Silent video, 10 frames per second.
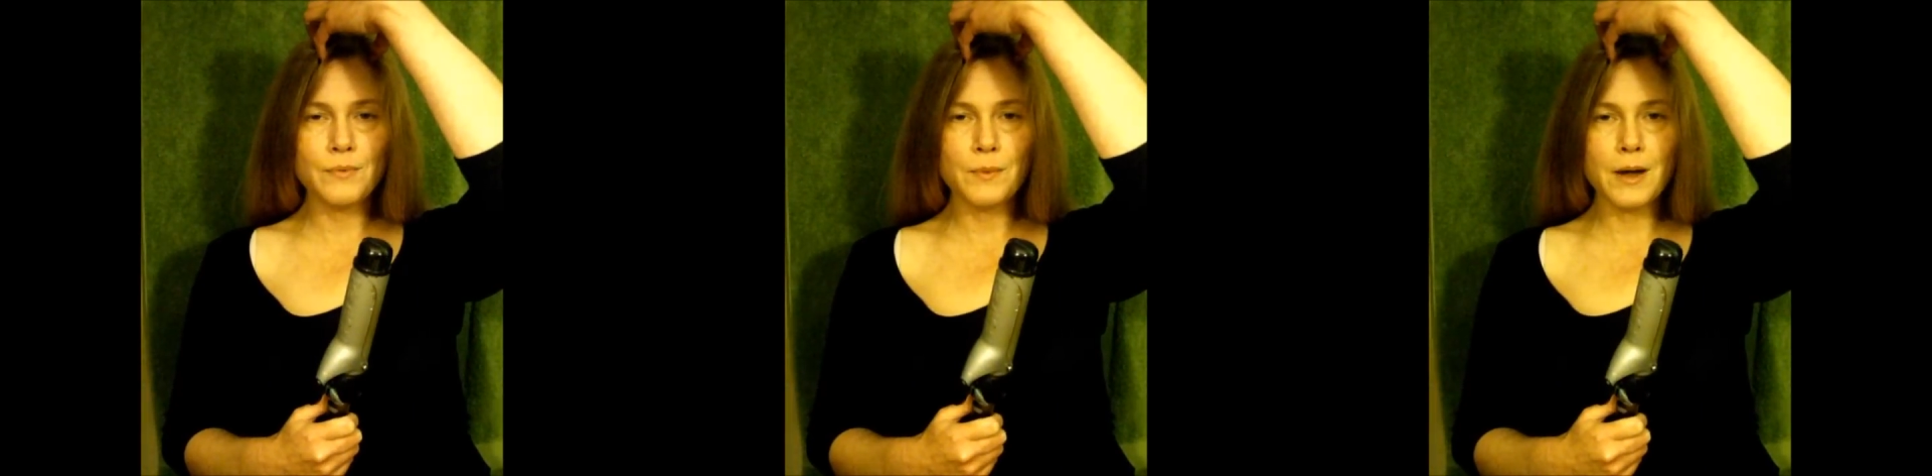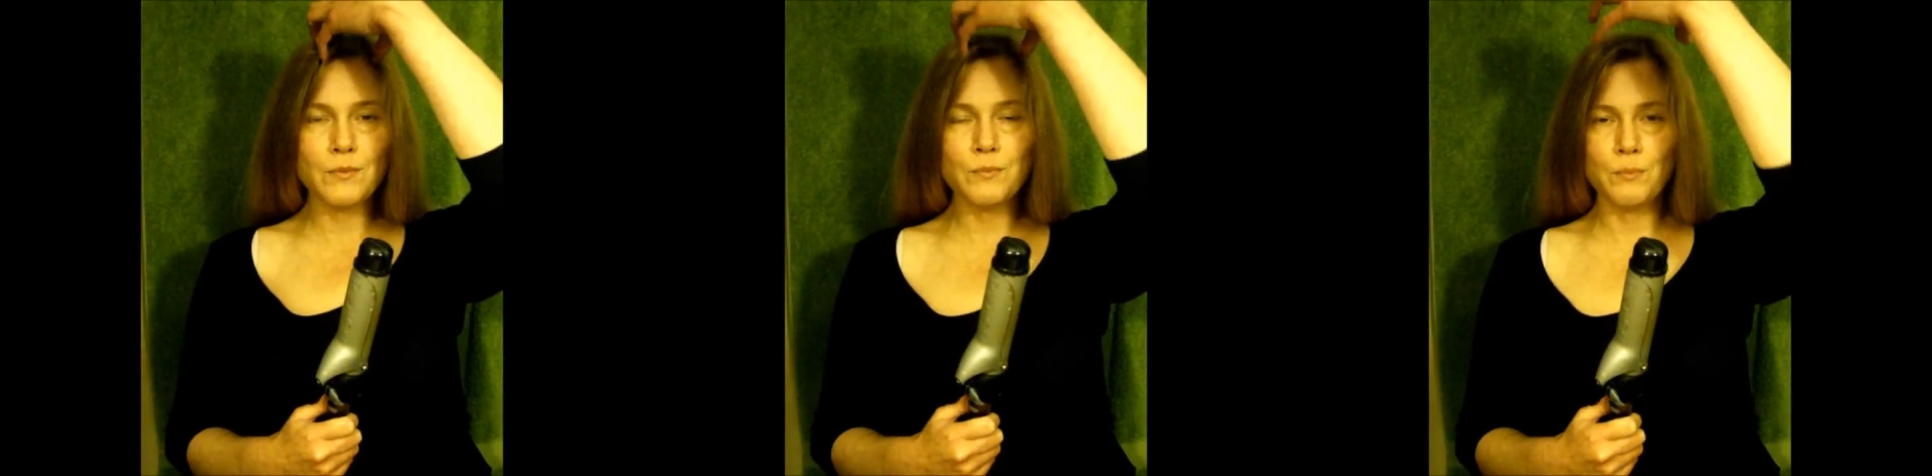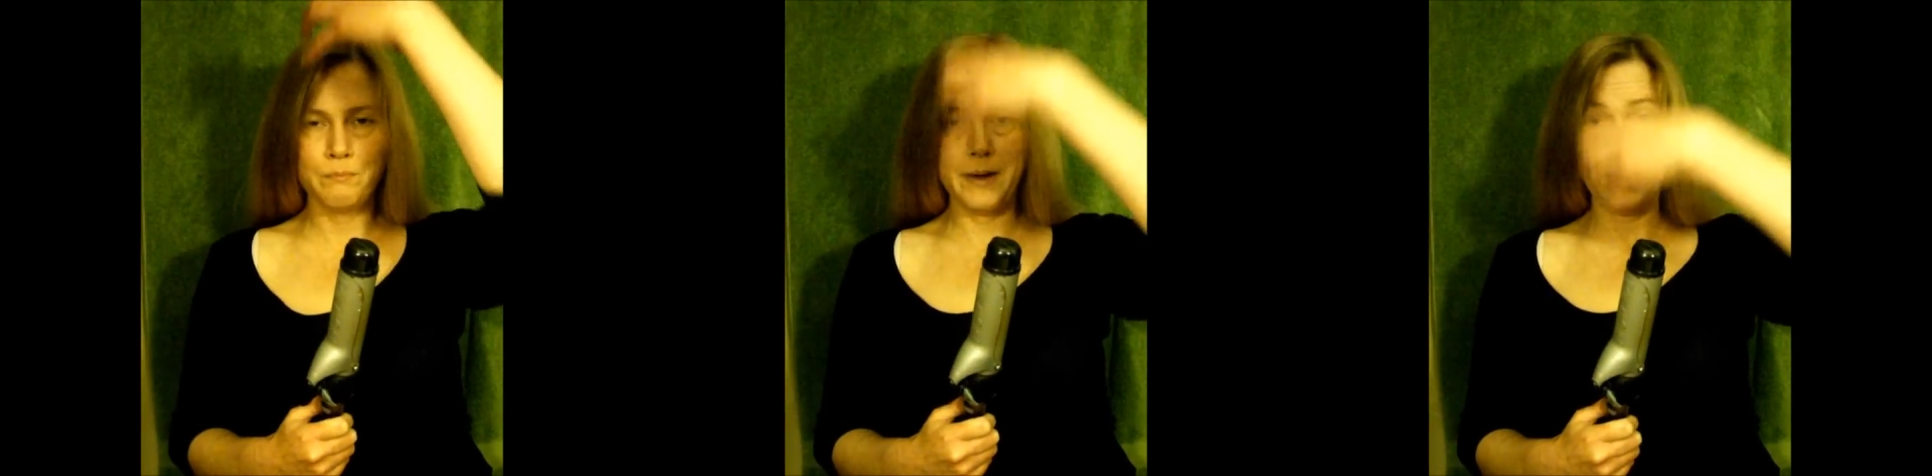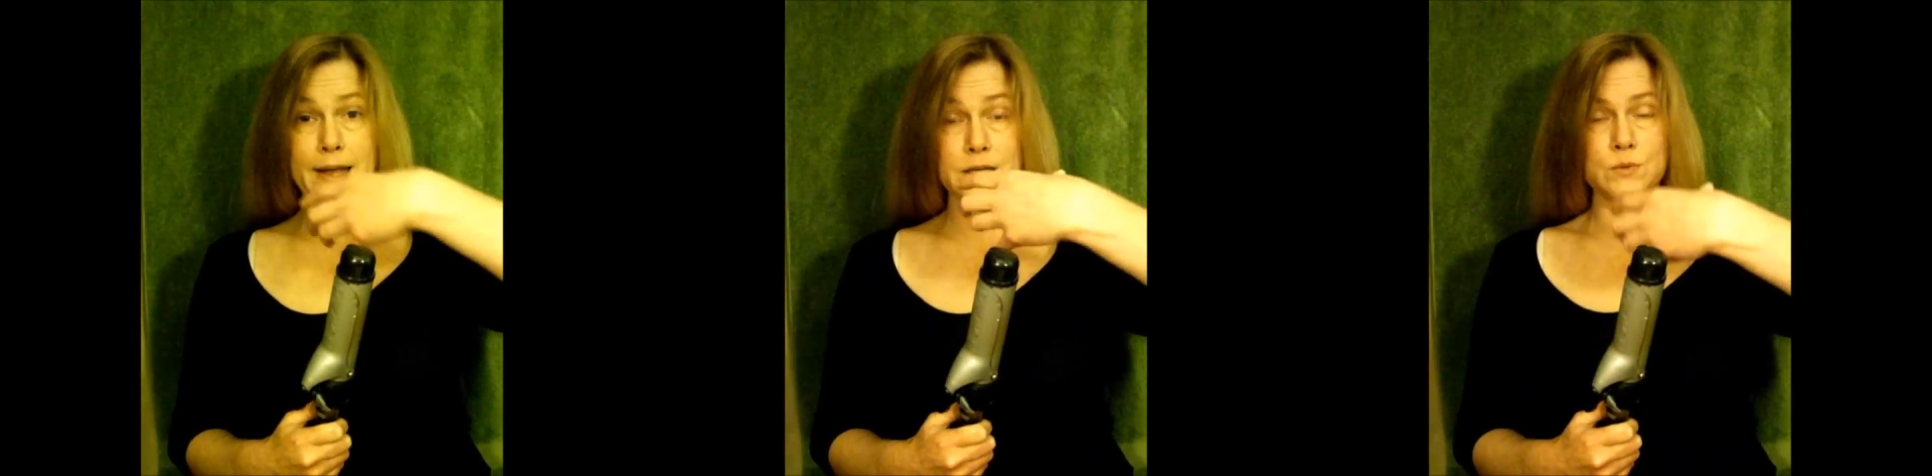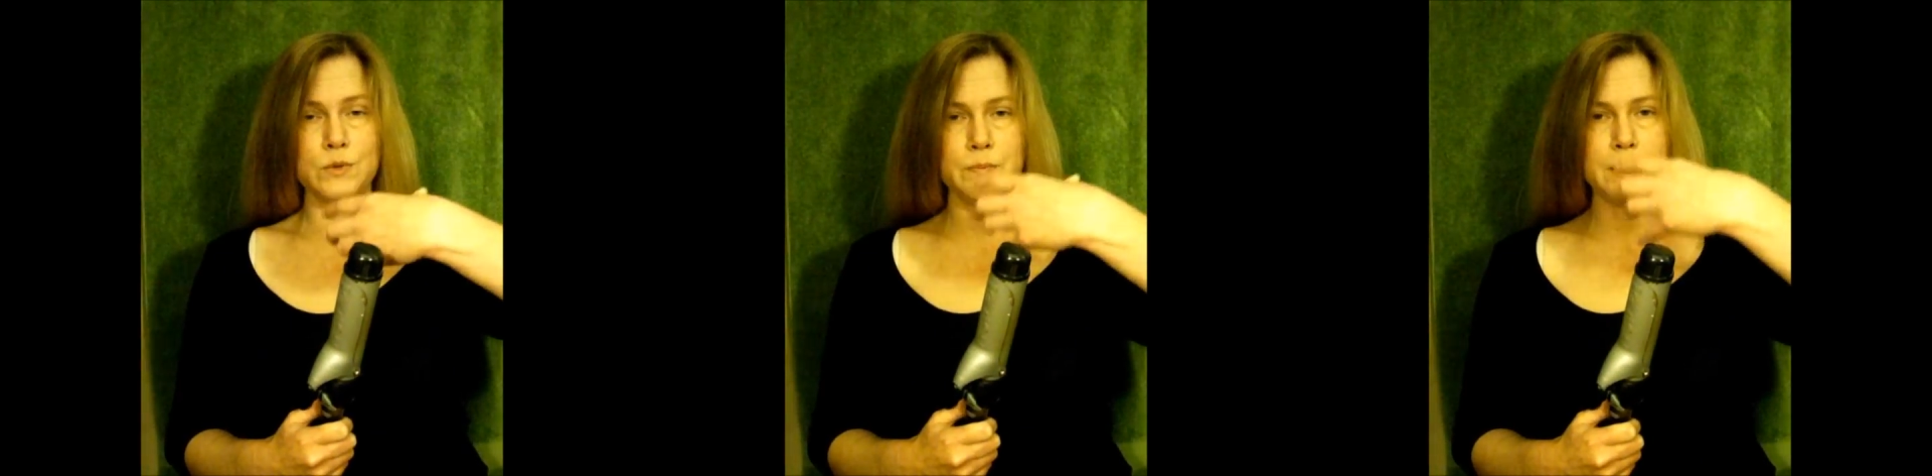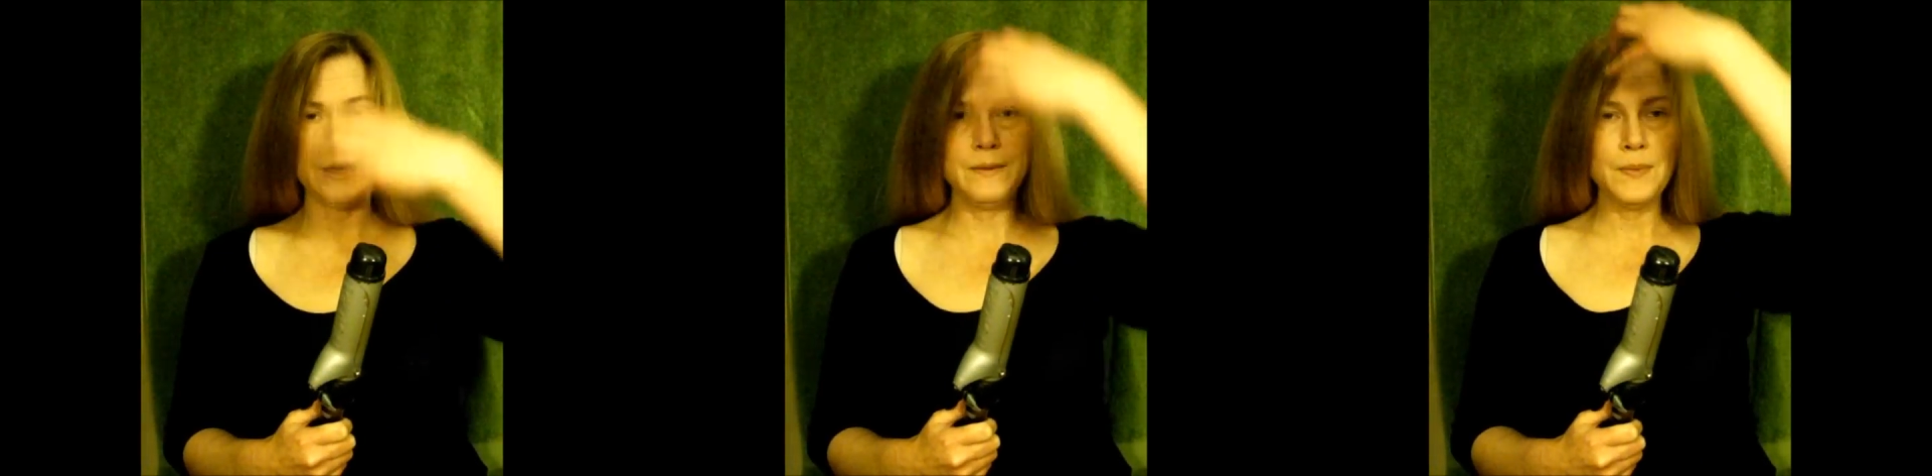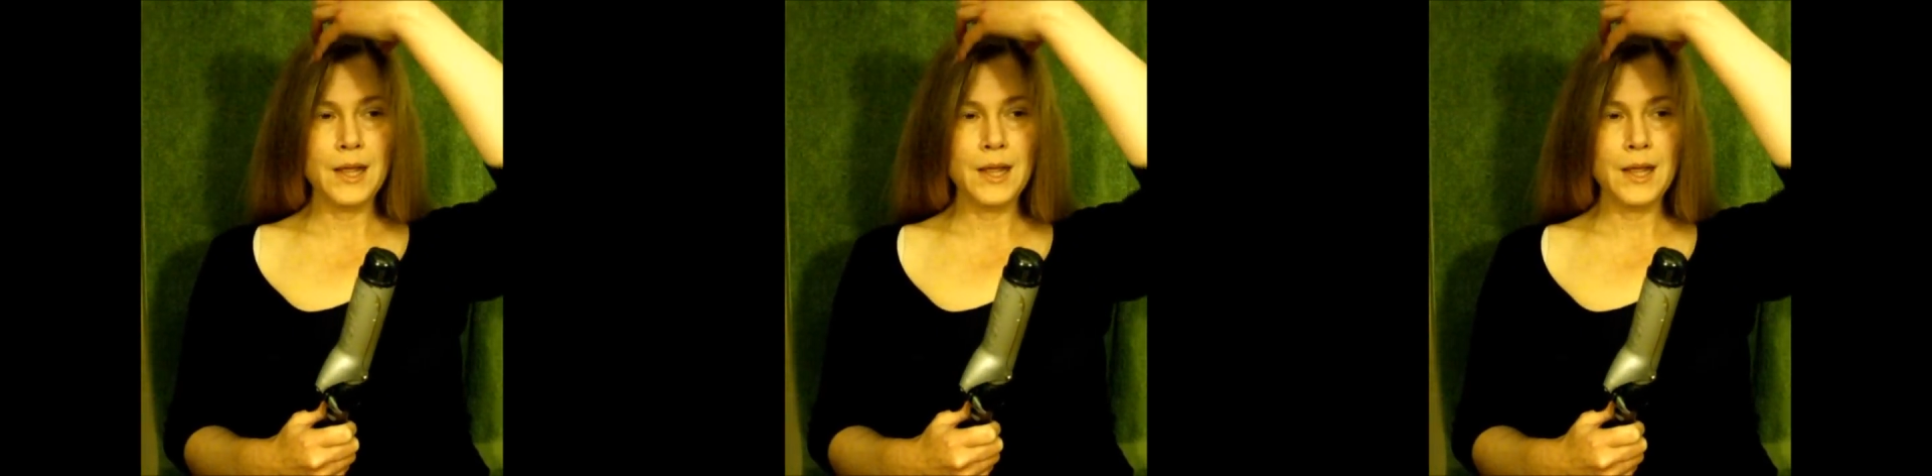where my bangs would be,